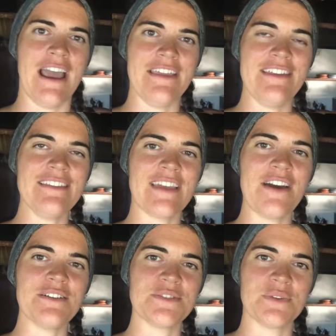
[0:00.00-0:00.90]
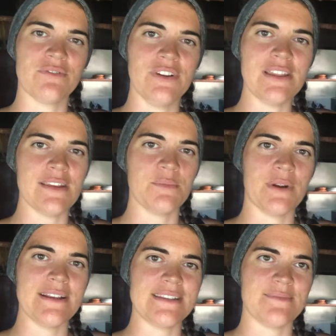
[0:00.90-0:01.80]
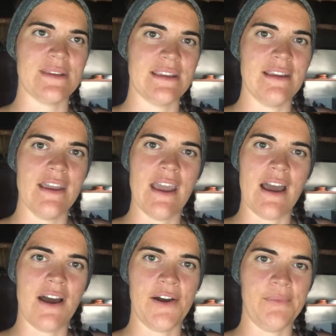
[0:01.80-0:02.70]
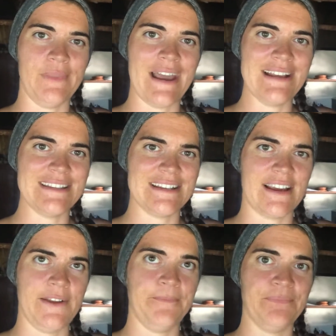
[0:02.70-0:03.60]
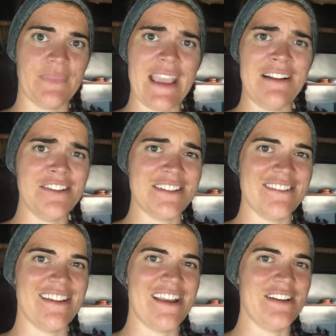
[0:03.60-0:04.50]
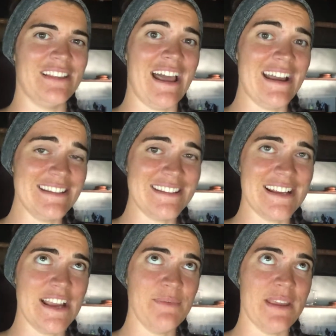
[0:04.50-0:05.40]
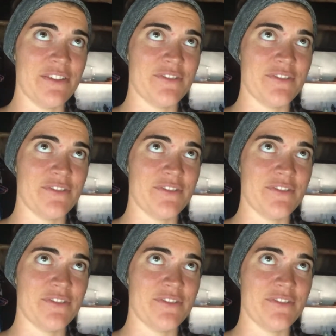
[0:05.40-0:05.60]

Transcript: I think that was what really impressed me last time. And also, it last time, like